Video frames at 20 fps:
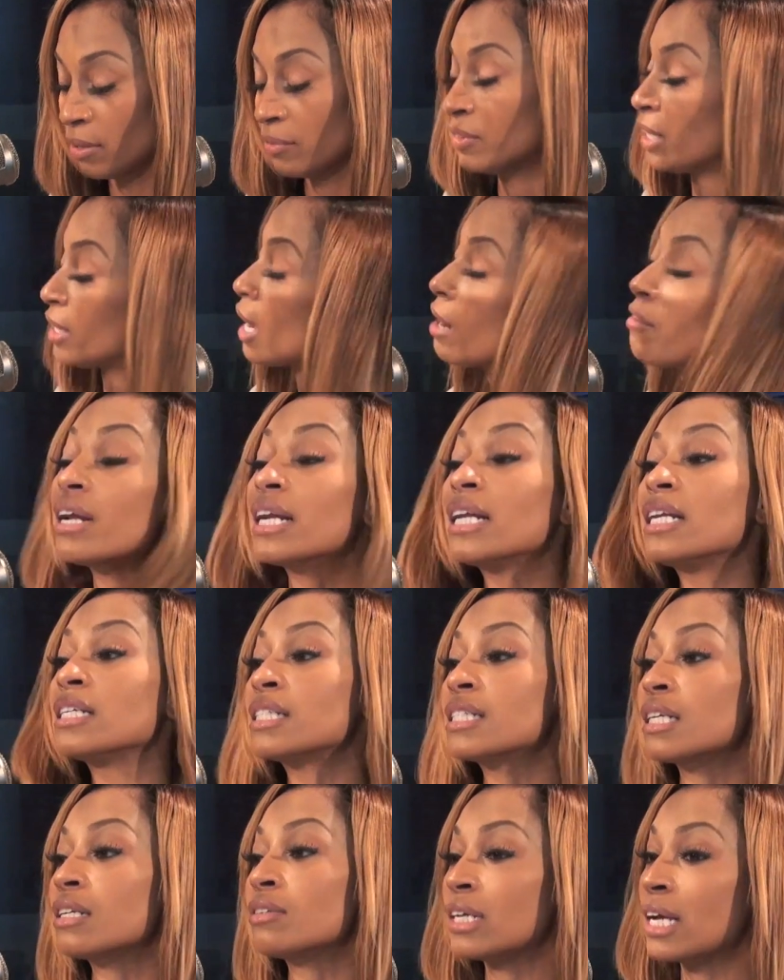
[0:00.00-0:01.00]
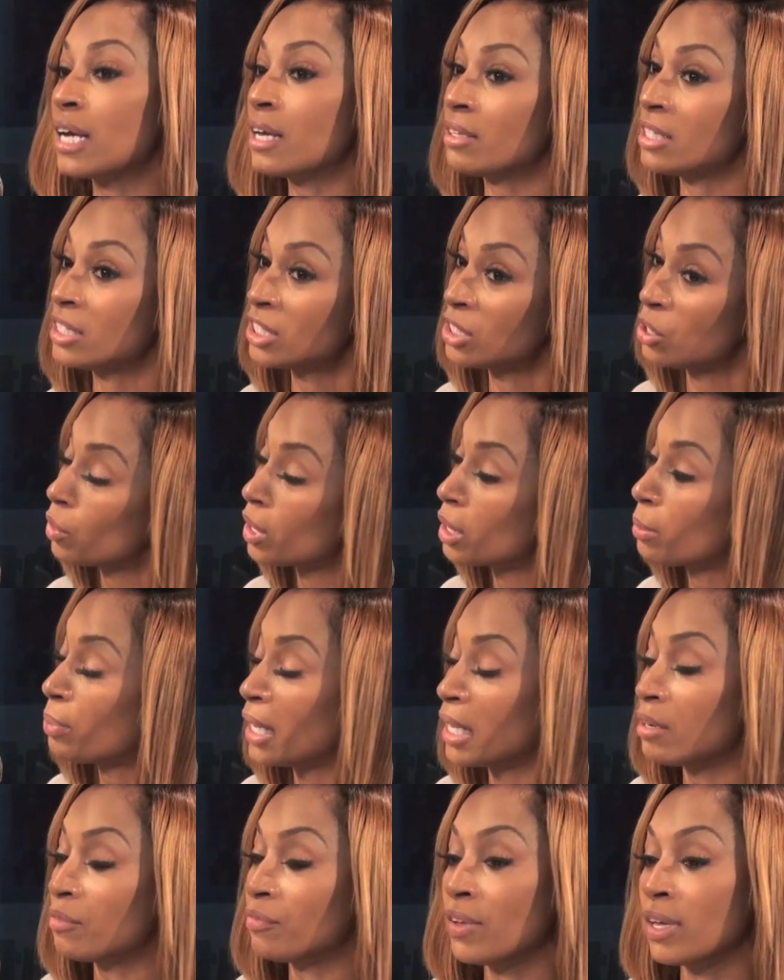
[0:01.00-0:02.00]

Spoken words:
If they're not ready to settle down, they still want to play the